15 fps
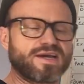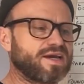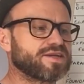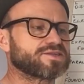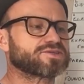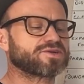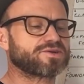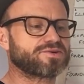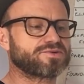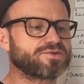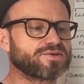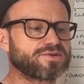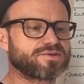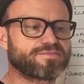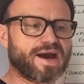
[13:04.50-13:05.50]

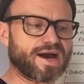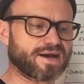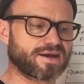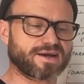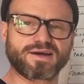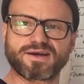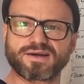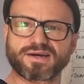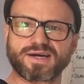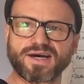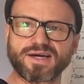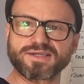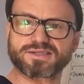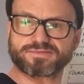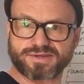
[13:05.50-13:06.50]
into the back,
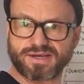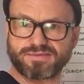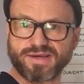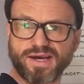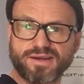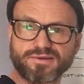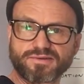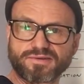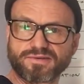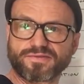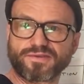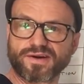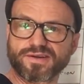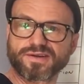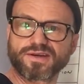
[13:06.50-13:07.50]
okay, to keep the hair longer at the
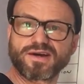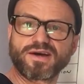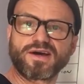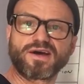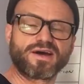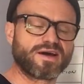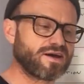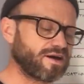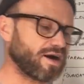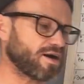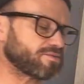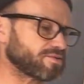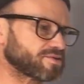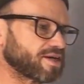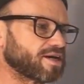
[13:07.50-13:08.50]
front,
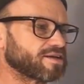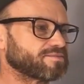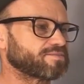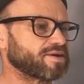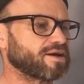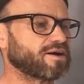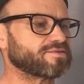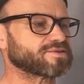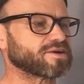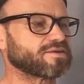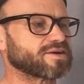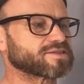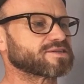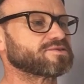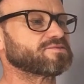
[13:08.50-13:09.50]
I would then be over
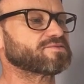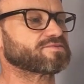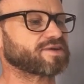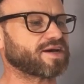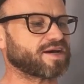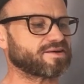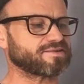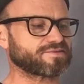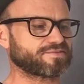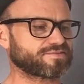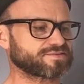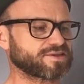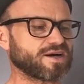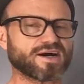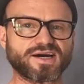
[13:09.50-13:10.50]
directing all of the hair on the
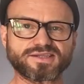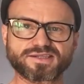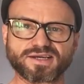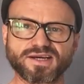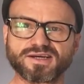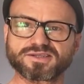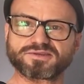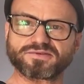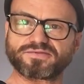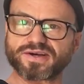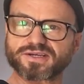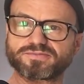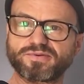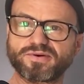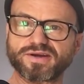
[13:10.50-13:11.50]
sides to a
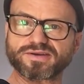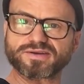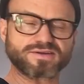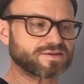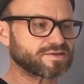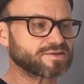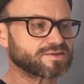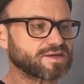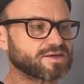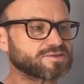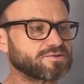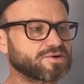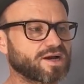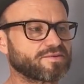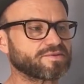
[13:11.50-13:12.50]
fixed point. So
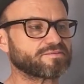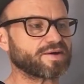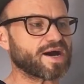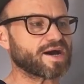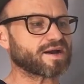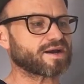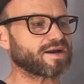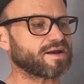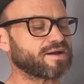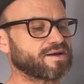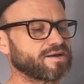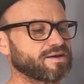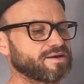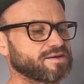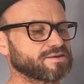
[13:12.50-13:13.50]
it's all coming back
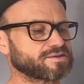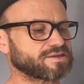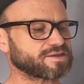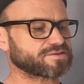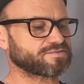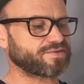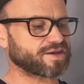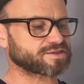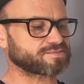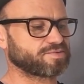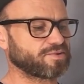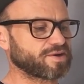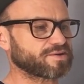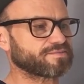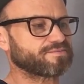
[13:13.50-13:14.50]
to this fixed
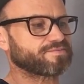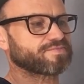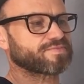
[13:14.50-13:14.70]
point.